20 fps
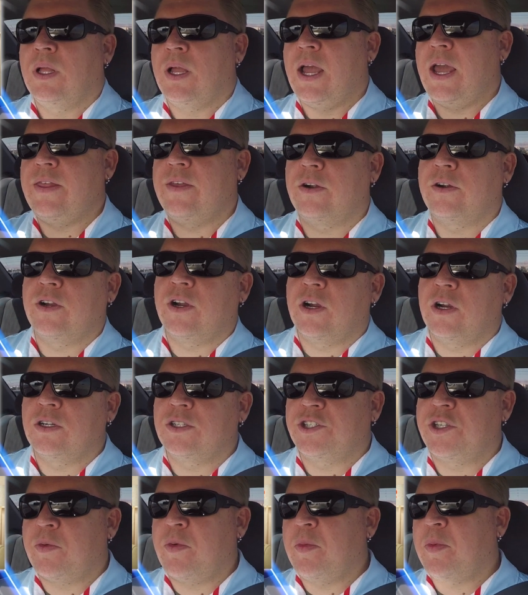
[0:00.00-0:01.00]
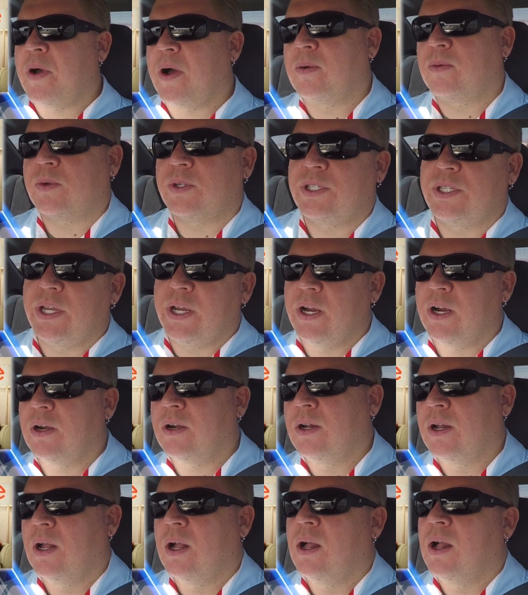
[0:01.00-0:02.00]
Hey there, nerds. Jimmy Palmquist here.
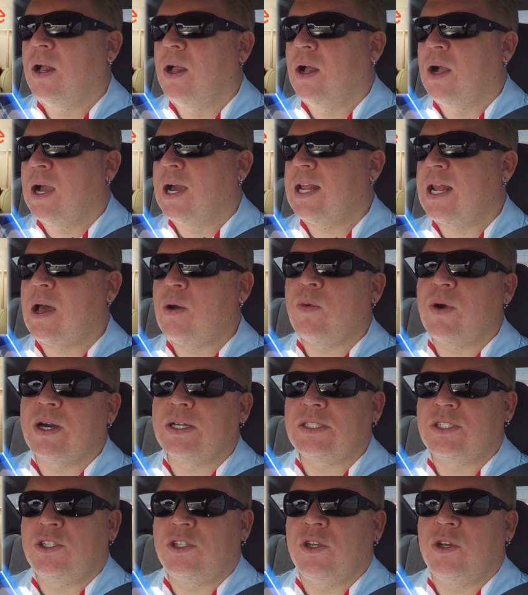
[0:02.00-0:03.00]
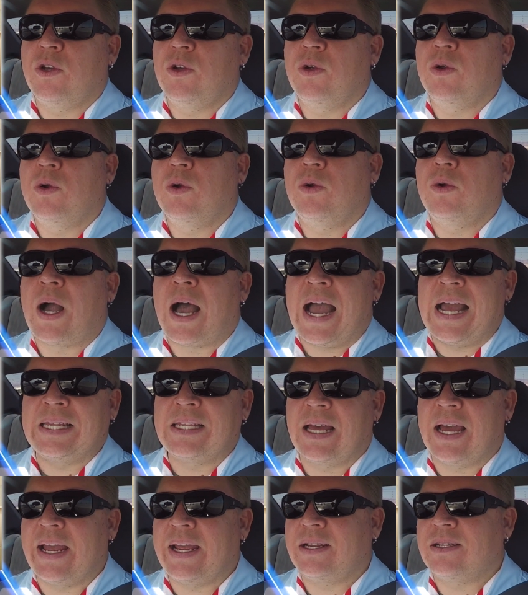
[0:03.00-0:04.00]
And I want to
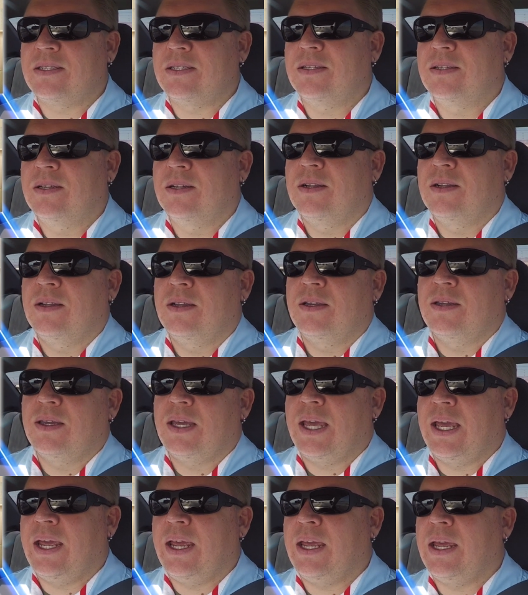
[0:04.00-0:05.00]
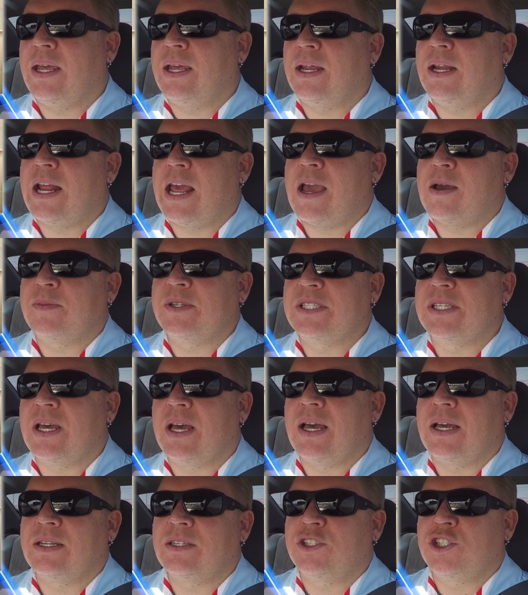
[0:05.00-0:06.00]
highlight an
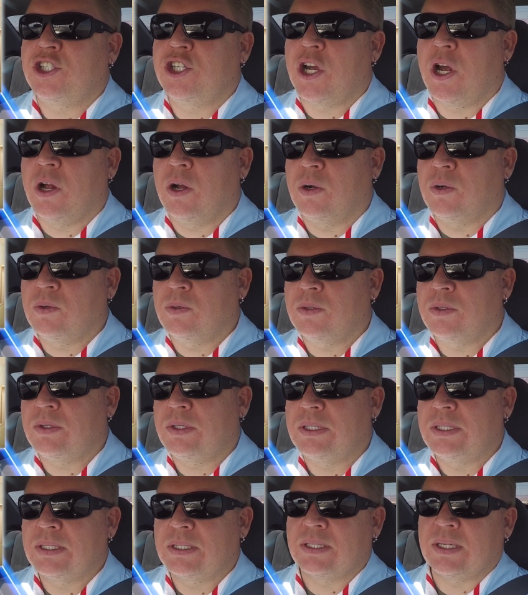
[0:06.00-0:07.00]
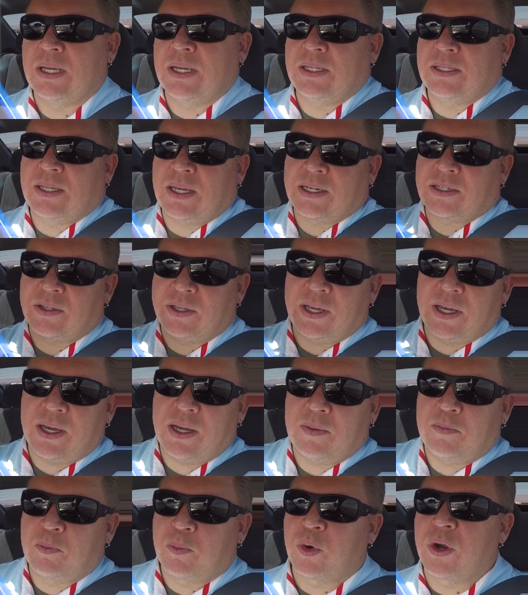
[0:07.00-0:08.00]
Amazon show. It's actually
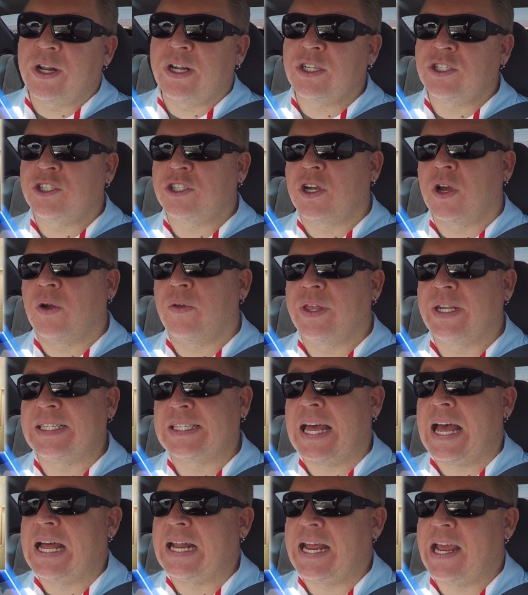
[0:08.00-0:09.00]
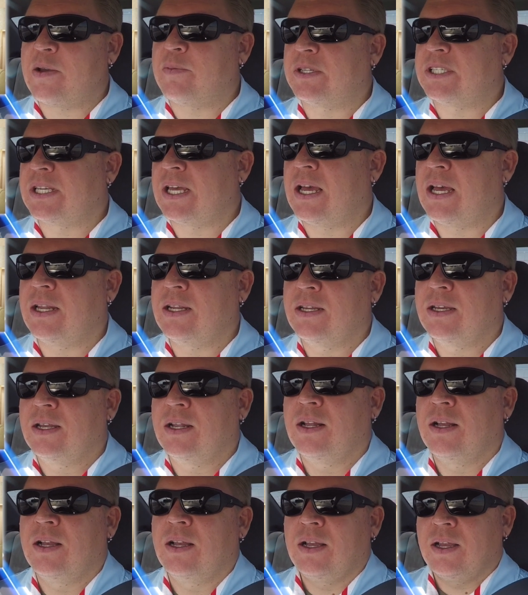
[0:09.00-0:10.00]
a British show that is on
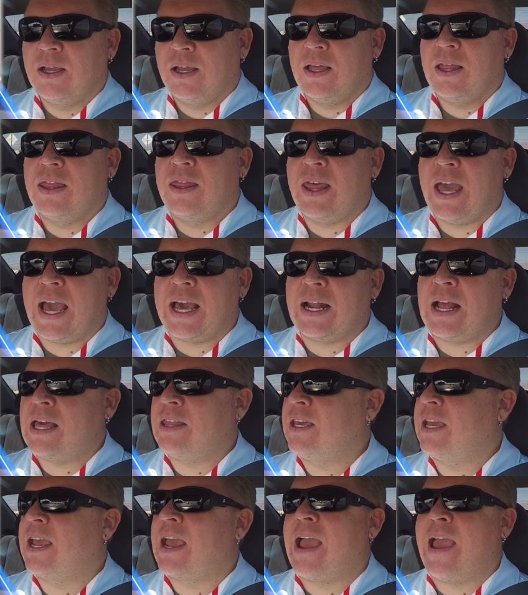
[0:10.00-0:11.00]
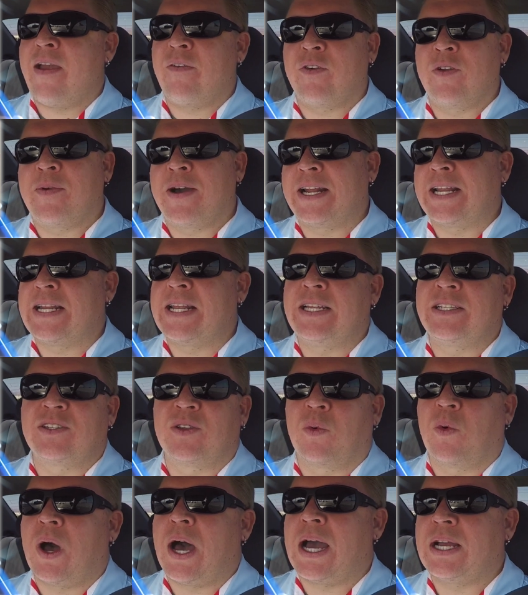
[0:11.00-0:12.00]
Amazon that I think everybody needs
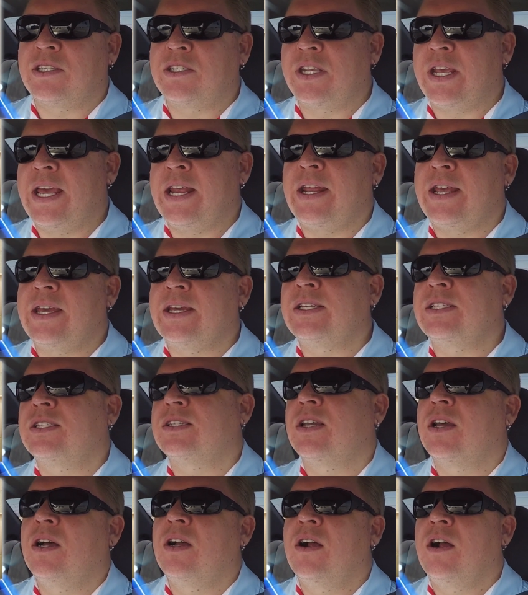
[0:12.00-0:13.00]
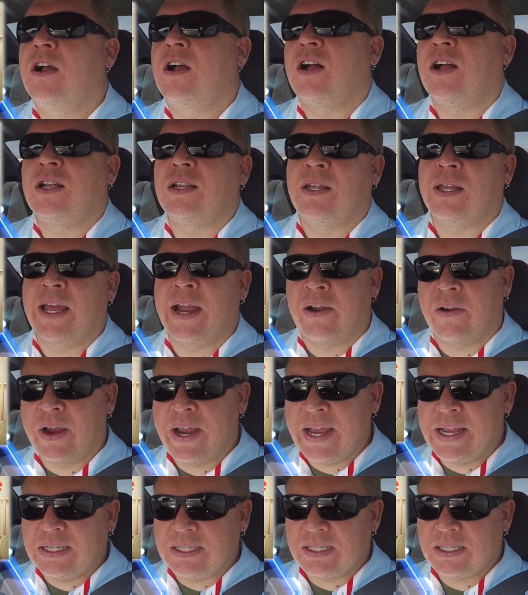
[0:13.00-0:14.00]
to watch. It is
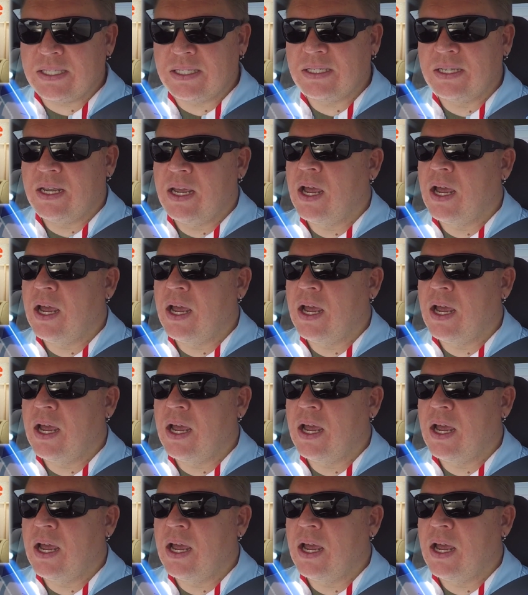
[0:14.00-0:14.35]
hilarious,